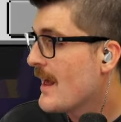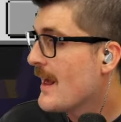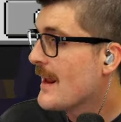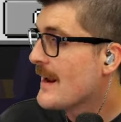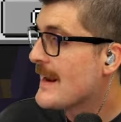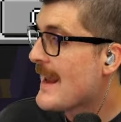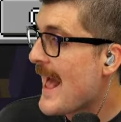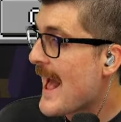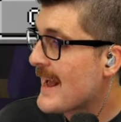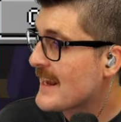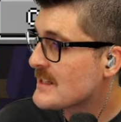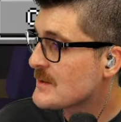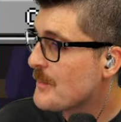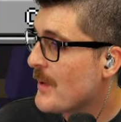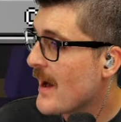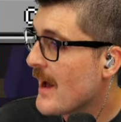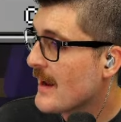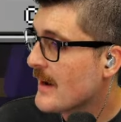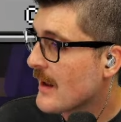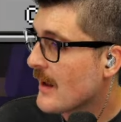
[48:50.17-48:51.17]

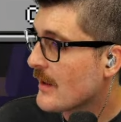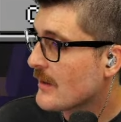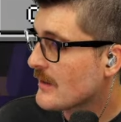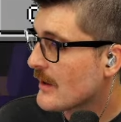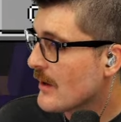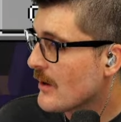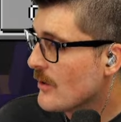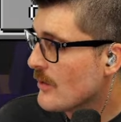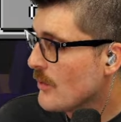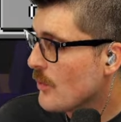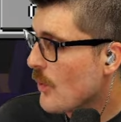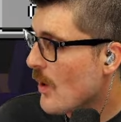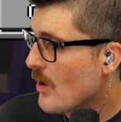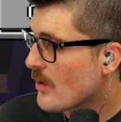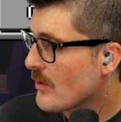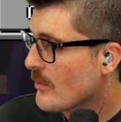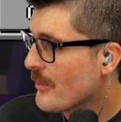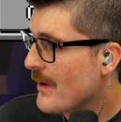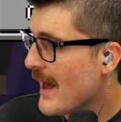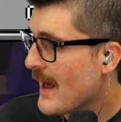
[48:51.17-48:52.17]
Knackspot, hello.
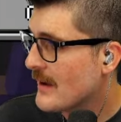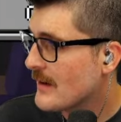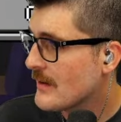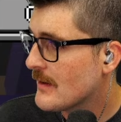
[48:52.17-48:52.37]
Welcome back.